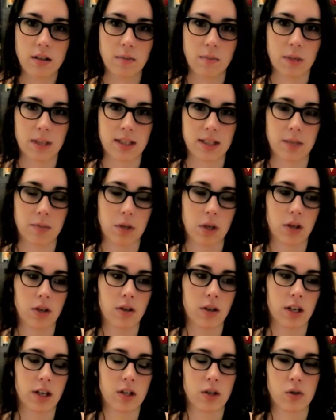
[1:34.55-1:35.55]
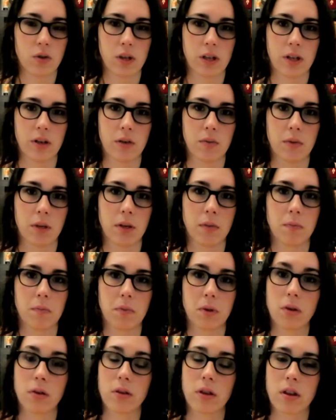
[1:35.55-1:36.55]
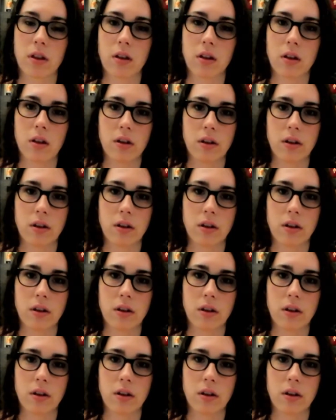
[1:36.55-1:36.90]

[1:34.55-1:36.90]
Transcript: my stepdaughter, and Julie, her mom, both